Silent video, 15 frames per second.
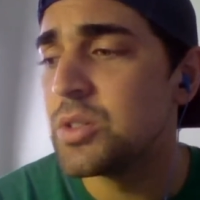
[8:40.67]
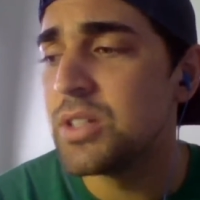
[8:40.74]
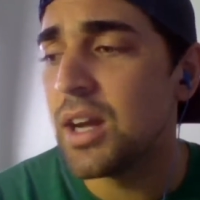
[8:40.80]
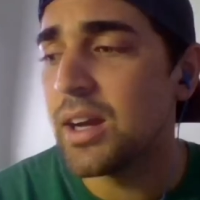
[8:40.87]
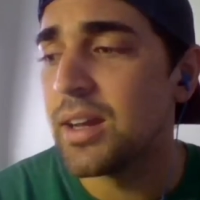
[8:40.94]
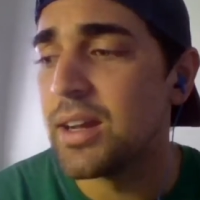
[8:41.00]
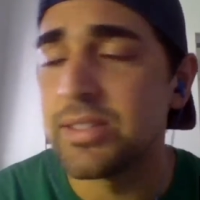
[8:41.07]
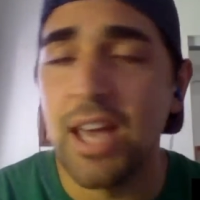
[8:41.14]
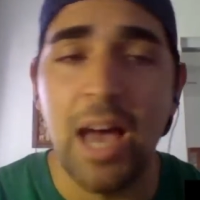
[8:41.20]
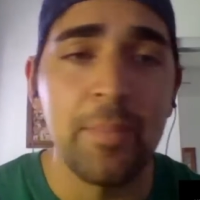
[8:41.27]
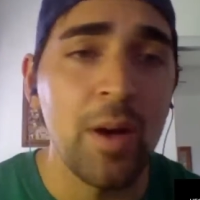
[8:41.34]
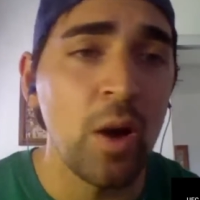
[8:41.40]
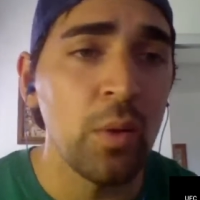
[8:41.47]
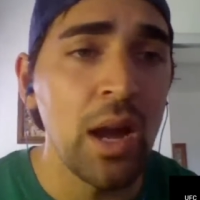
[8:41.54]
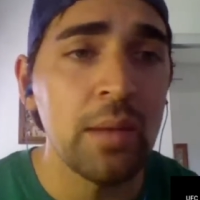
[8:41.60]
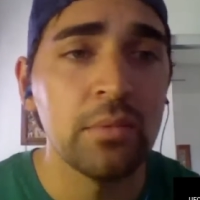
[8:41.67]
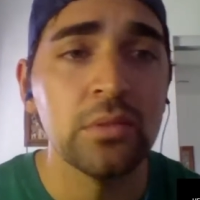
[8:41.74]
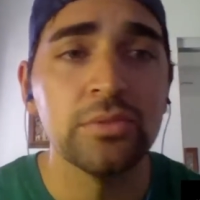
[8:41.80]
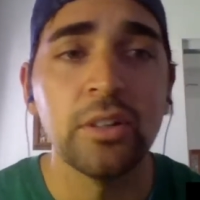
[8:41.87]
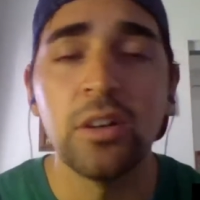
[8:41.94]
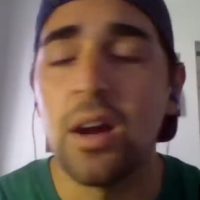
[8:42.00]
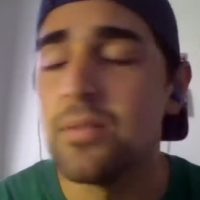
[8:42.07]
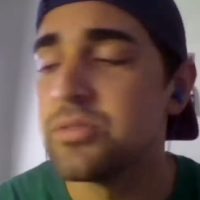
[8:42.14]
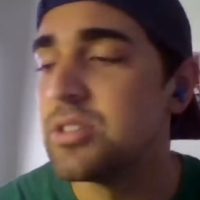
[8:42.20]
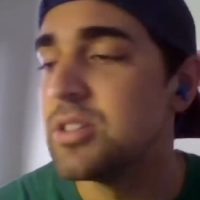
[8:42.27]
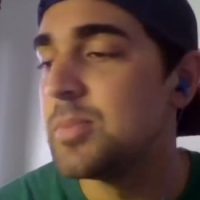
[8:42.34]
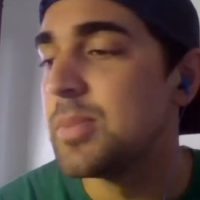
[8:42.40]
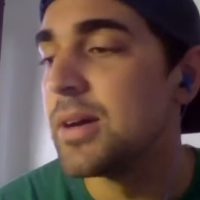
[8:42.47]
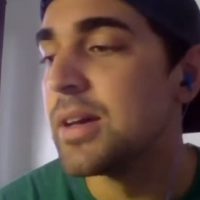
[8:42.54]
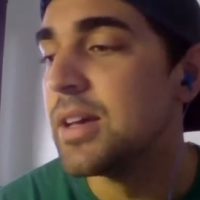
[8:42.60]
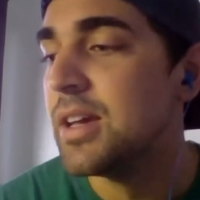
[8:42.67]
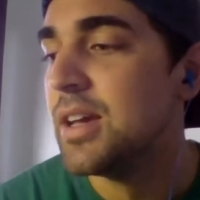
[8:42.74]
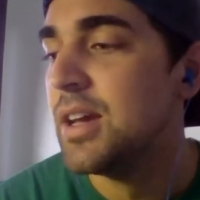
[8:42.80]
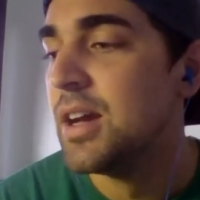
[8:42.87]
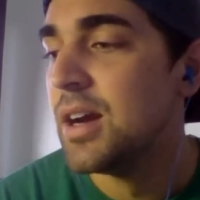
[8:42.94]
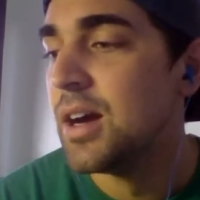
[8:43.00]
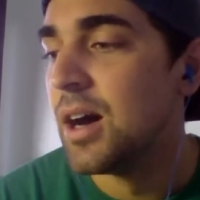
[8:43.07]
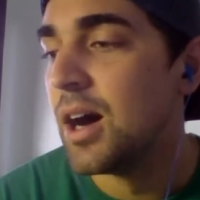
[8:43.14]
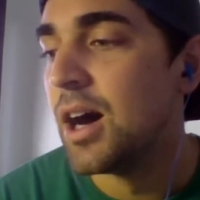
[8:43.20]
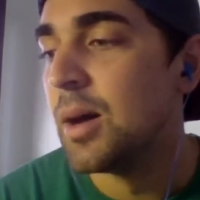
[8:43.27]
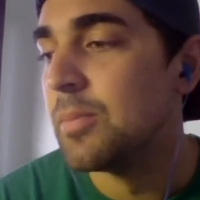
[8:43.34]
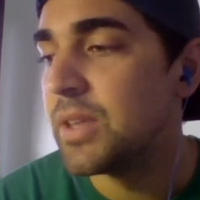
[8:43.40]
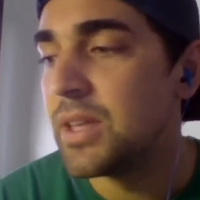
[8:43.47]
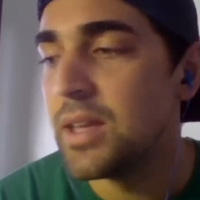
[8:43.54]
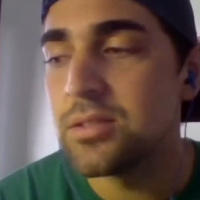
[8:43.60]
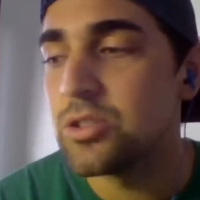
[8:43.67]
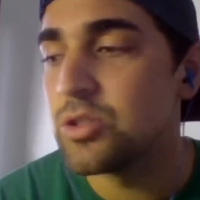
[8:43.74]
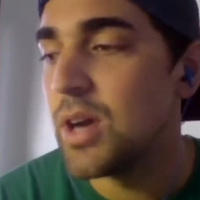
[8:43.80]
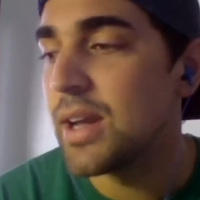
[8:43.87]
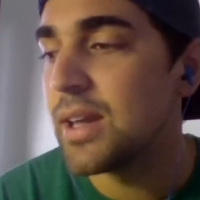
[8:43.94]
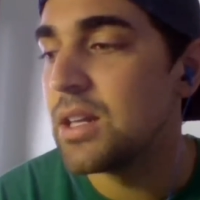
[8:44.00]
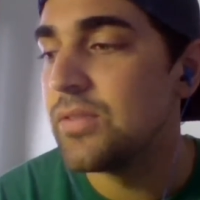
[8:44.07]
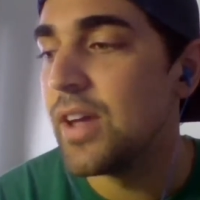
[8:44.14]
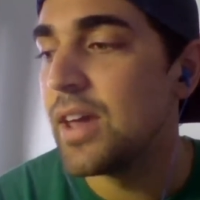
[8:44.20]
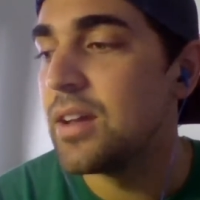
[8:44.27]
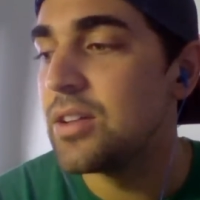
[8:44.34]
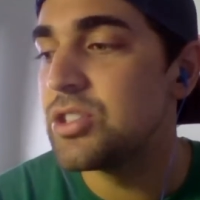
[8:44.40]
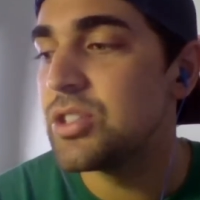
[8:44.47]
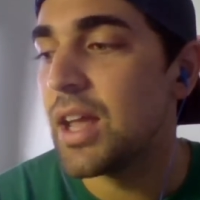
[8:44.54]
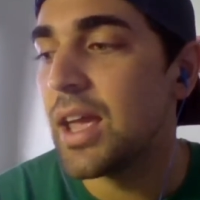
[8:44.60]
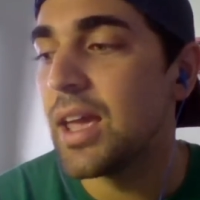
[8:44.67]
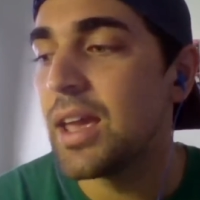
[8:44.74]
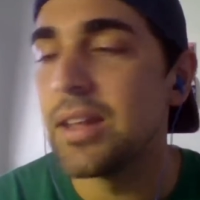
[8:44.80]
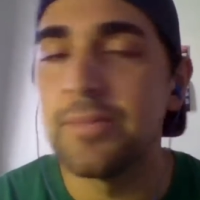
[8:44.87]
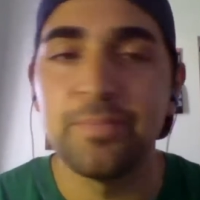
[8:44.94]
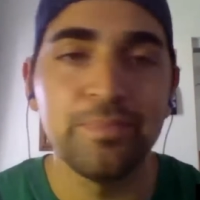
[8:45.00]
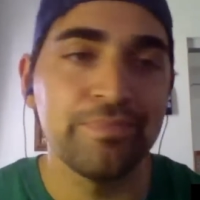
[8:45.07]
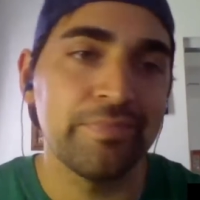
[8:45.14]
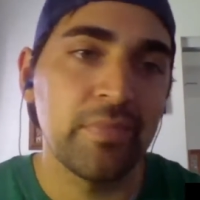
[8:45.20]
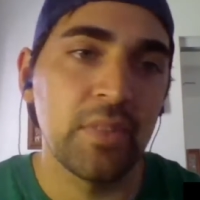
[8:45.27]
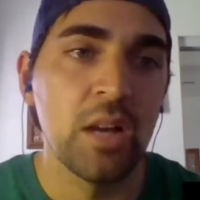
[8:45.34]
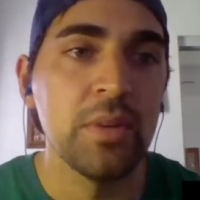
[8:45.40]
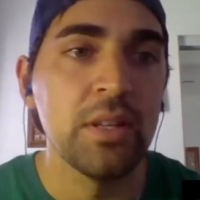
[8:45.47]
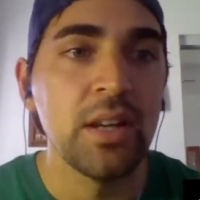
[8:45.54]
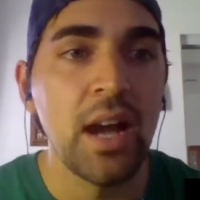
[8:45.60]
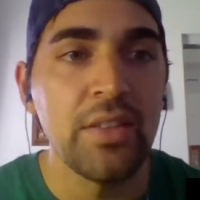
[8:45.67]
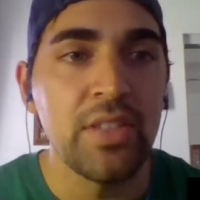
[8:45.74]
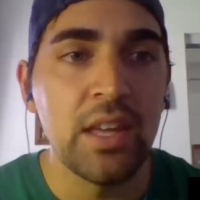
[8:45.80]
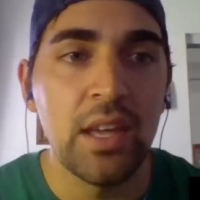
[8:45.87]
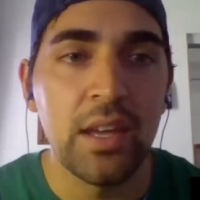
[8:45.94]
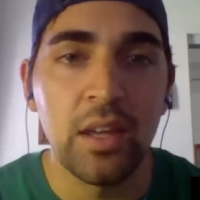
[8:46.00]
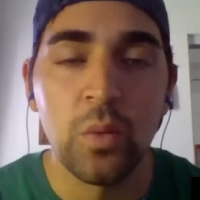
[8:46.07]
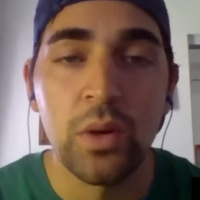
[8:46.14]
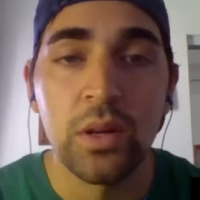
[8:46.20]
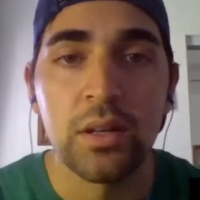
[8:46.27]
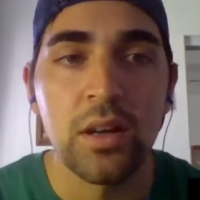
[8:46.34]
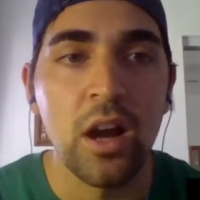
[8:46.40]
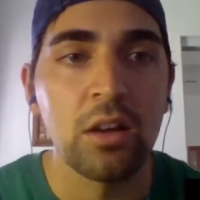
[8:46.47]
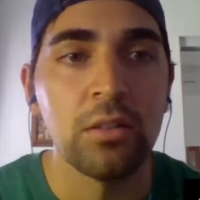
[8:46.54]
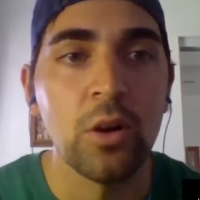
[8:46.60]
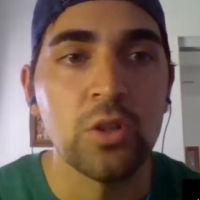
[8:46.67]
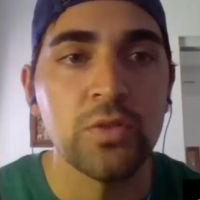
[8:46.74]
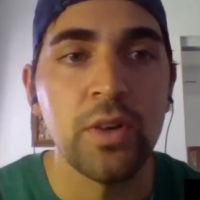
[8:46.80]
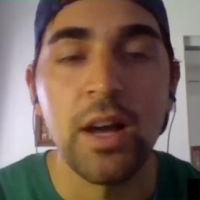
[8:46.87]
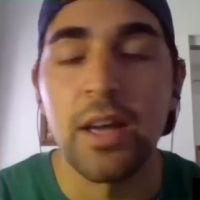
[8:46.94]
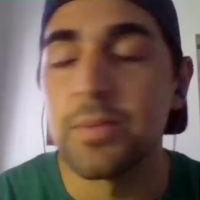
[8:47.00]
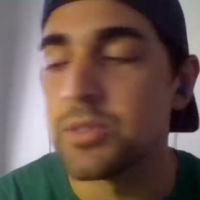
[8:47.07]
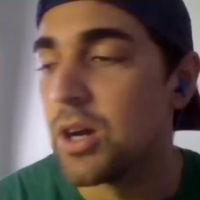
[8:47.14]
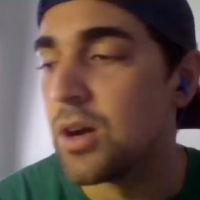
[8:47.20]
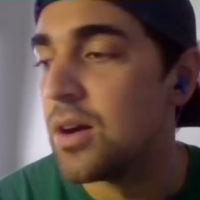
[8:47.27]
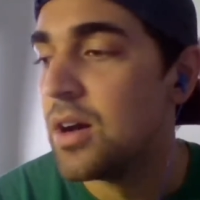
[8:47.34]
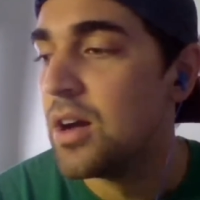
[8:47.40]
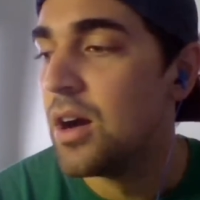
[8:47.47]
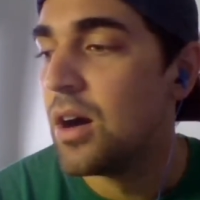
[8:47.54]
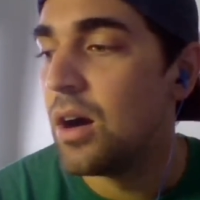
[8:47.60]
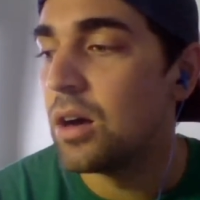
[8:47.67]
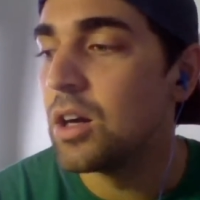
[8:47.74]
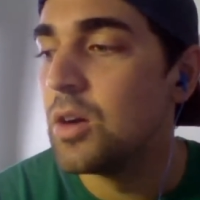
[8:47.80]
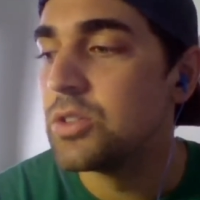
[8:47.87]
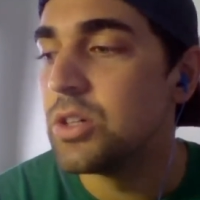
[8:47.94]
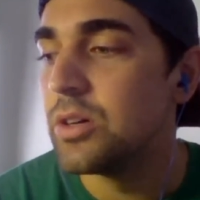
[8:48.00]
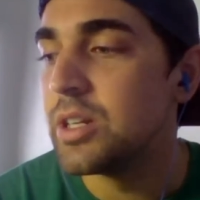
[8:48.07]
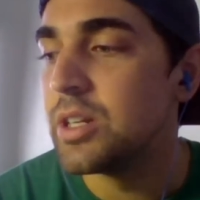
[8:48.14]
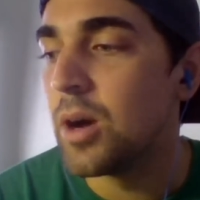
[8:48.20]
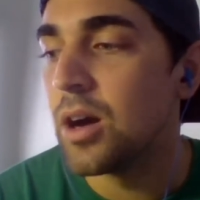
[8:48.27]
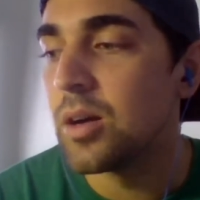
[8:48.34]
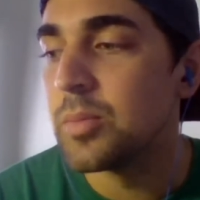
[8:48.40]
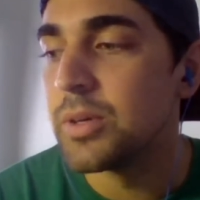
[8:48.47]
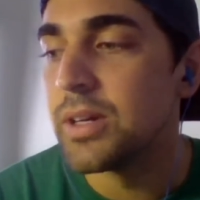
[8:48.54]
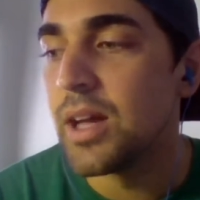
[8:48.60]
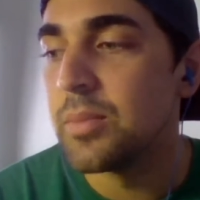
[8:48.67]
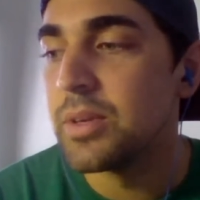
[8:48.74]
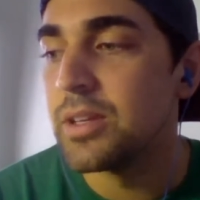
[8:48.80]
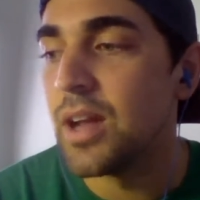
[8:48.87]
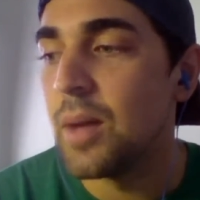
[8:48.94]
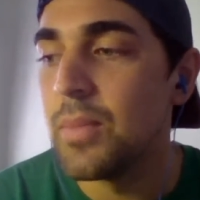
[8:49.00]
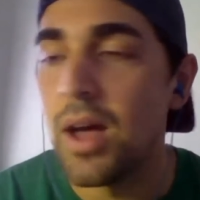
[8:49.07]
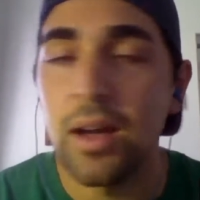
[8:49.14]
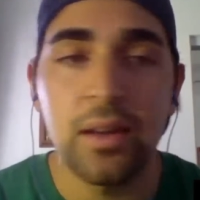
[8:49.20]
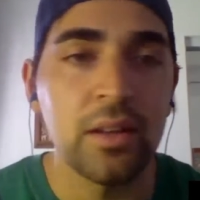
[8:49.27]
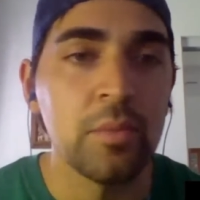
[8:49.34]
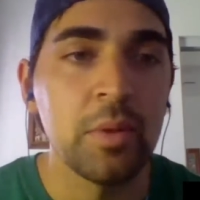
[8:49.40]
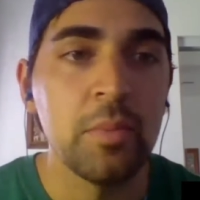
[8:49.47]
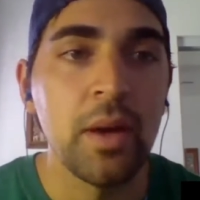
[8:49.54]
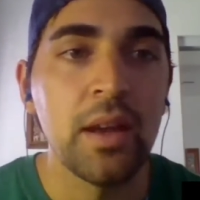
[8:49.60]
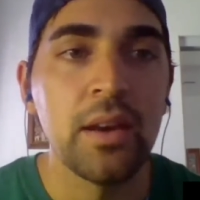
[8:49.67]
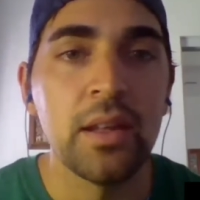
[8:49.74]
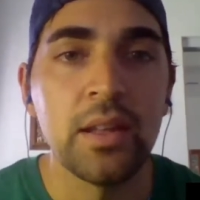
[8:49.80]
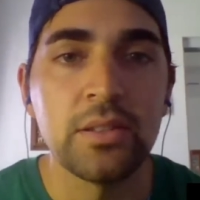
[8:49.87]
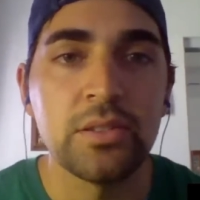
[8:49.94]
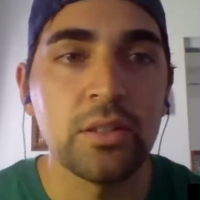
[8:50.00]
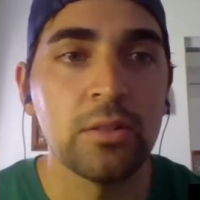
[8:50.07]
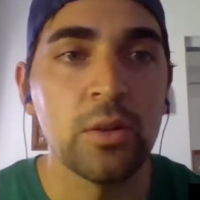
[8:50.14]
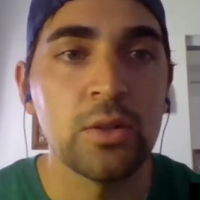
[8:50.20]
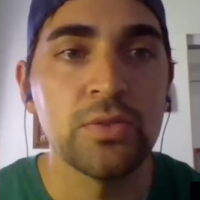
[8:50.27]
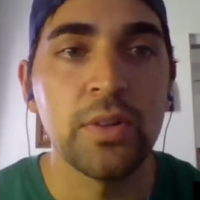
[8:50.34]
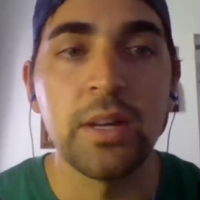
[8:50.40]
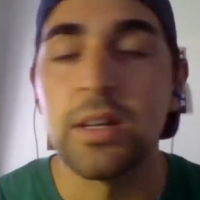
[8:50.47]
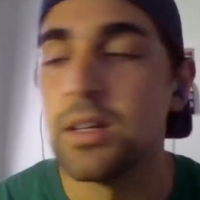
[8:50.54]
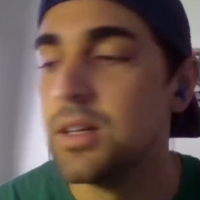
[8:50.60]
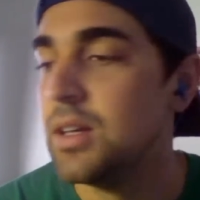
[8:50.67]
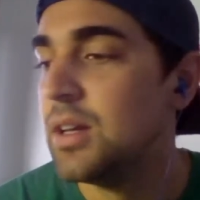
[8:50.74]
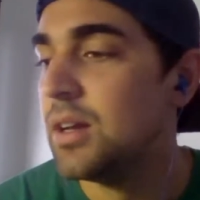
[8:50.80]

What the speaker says: He's not going to tap out Ryan LaFlare, obviously, but he has striking advantage, and I mean, I think he can win a close fight. So I'll go with Tony Martin, but I mean, I'm not going to be betting it. It's a close fight.